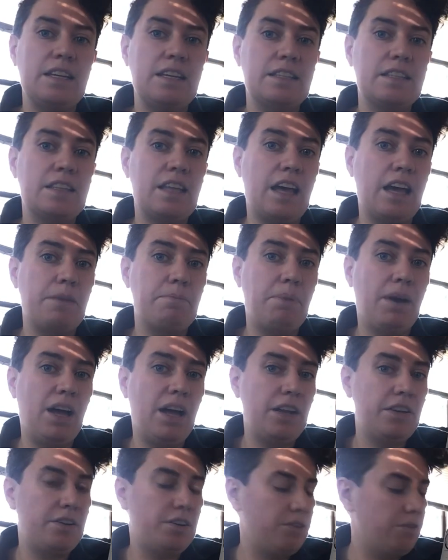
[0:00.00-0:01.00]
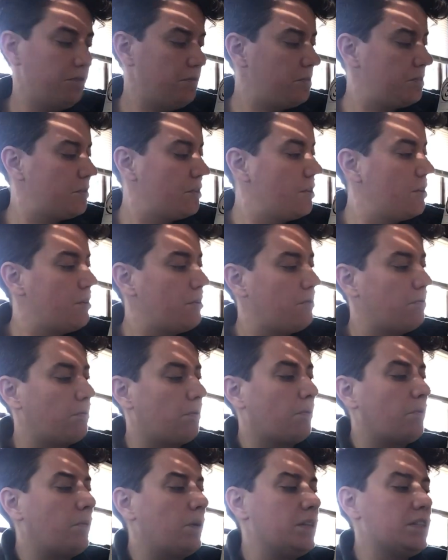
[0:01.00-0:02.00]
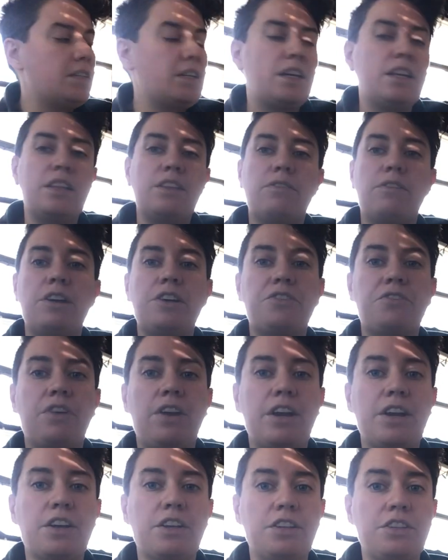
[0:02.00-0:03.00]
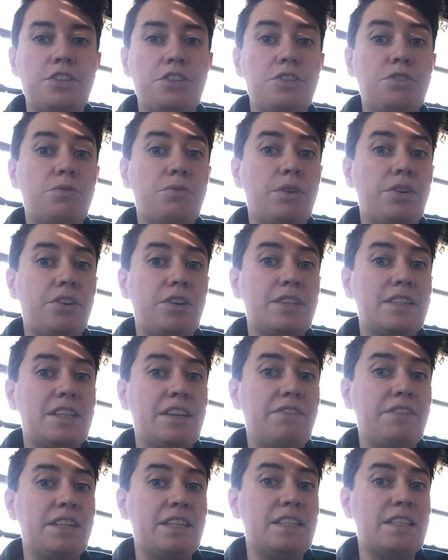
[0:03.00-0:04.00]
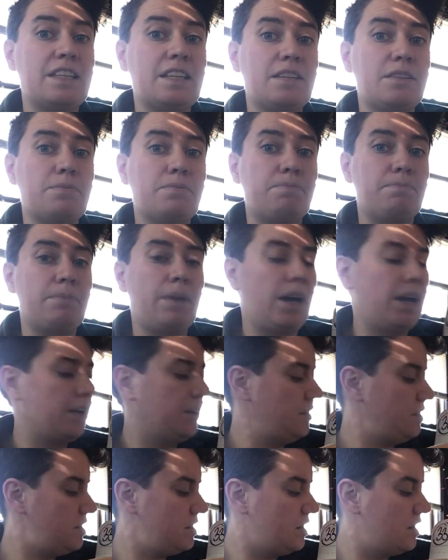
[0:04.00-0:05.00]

It's the hypotenuse, where one side of the right triangle is 276 miles,